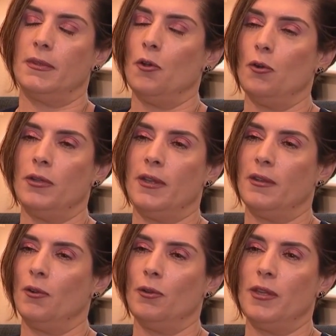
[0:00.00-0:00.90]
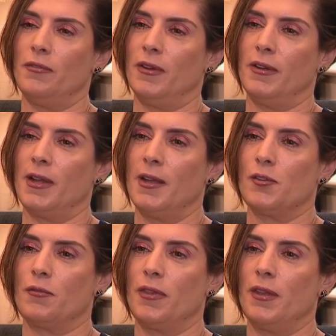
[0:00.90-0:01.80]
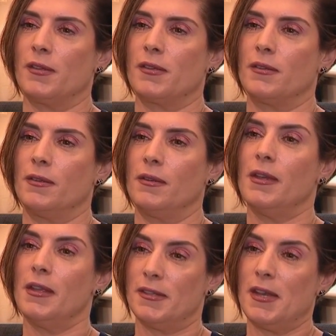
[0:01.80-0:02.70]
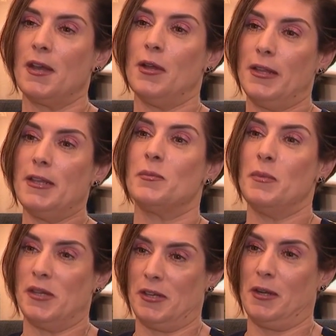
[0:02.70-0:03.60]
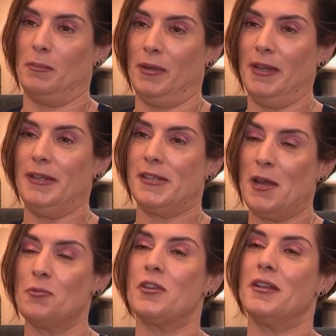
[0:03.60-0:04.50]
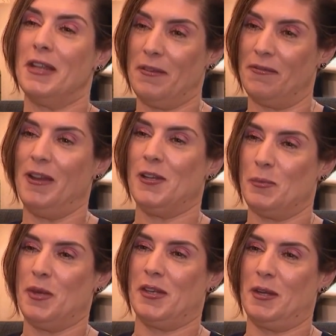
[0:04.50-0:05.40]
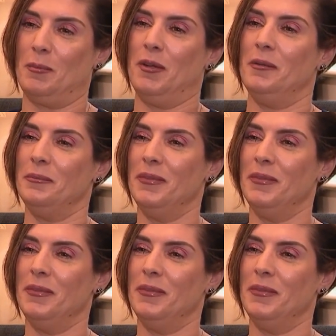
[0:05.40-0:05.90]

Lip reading: all different kinds of things. It is miserable. It sounds and feels miserable.